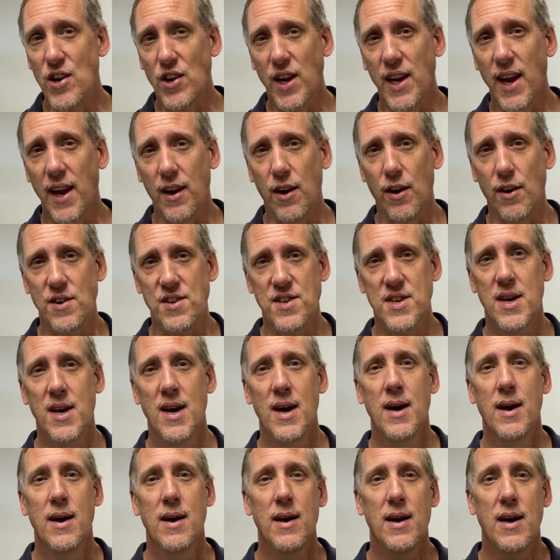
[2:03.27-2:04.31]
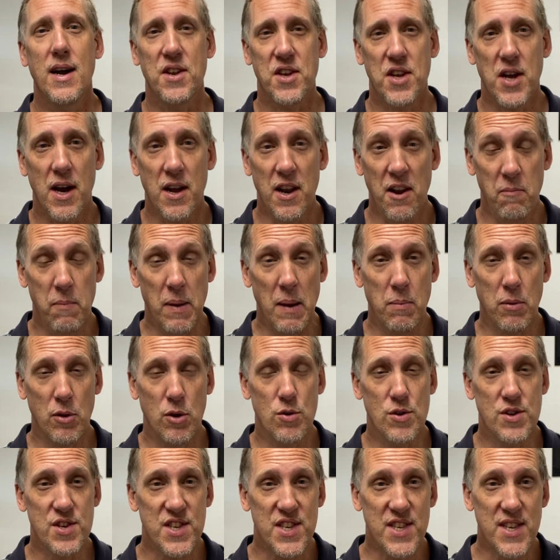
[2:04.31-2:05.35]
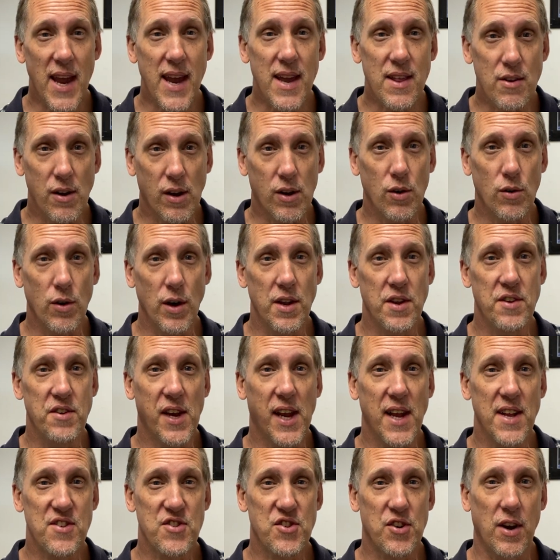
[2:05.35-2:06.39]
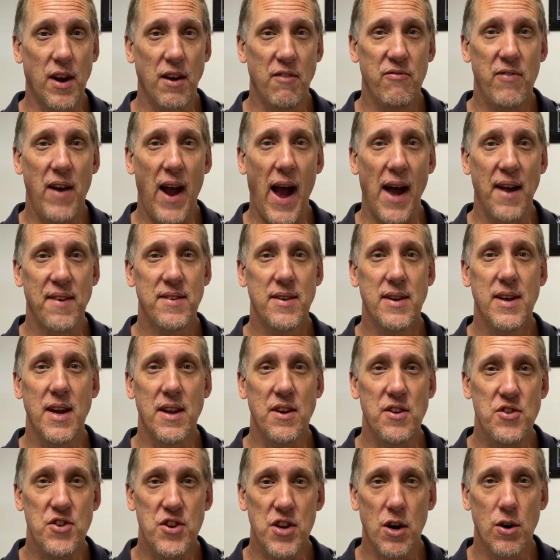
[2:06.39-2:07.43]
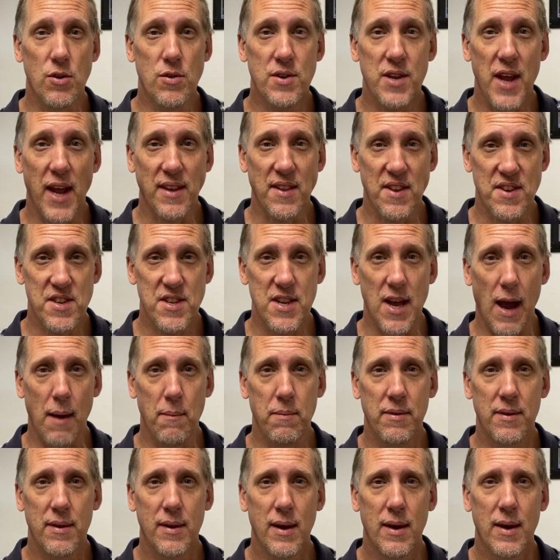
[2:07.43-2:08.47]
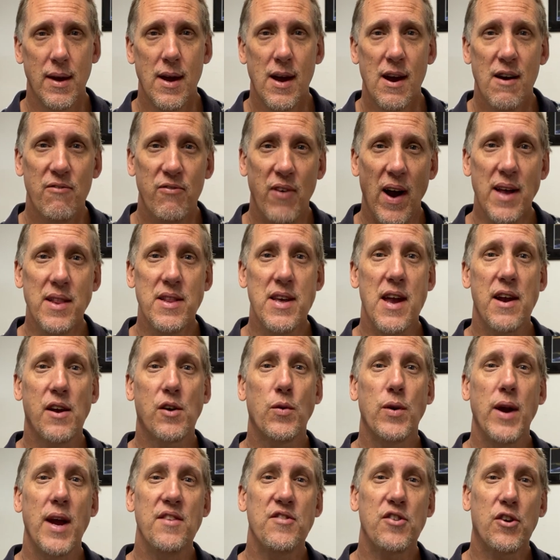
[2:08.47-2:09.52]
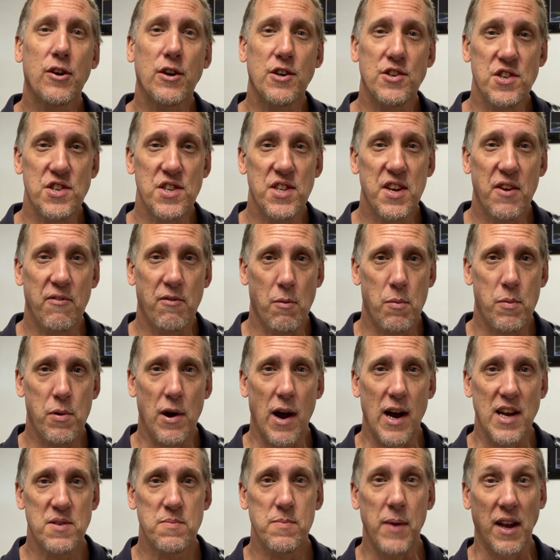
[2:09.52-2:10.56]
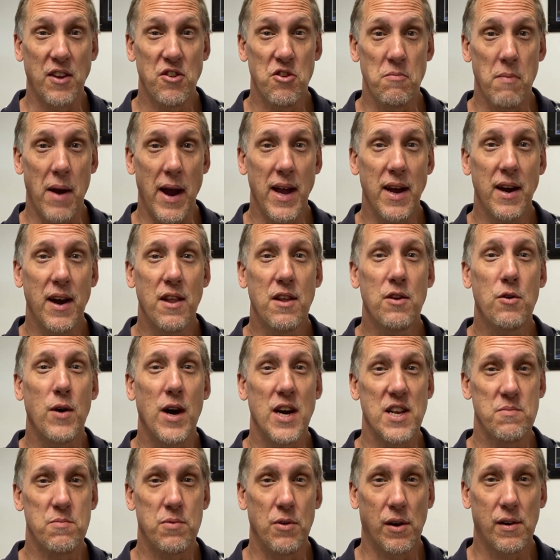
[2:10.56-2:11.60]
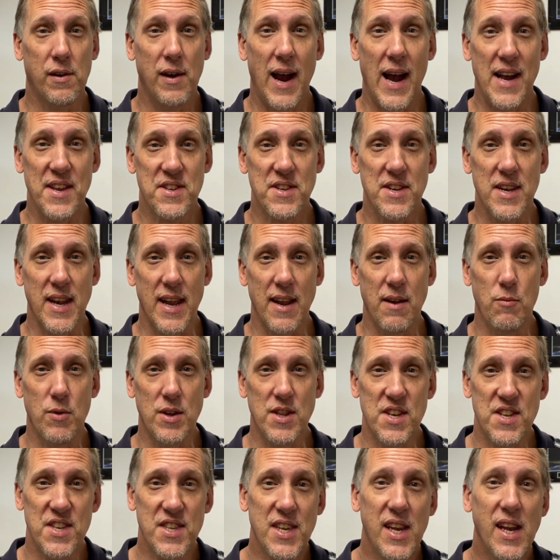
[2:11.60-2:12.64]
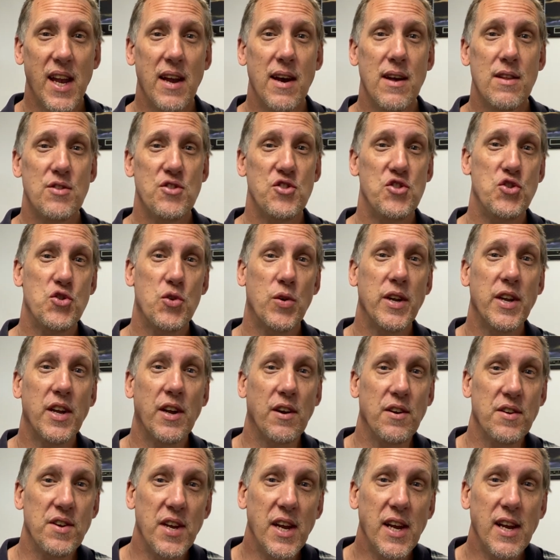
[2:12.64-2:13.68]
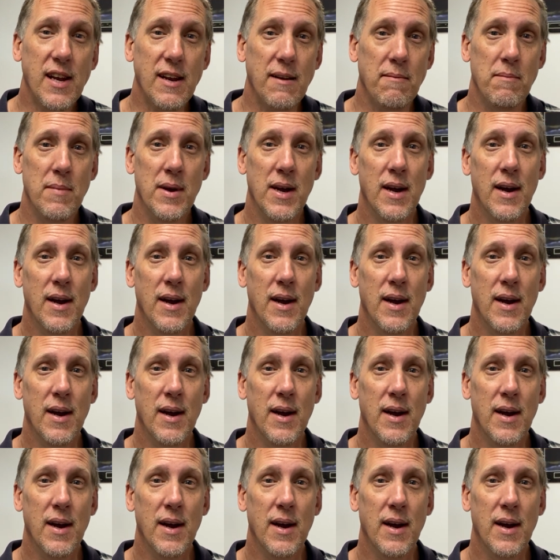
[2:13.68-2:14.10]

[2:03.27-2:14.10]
kickers, a ton of people who say they're going to get started fast and don't take the steps. Finally, it creates urgency for prospects who might otherwise procrastinate. When they see others joining your team,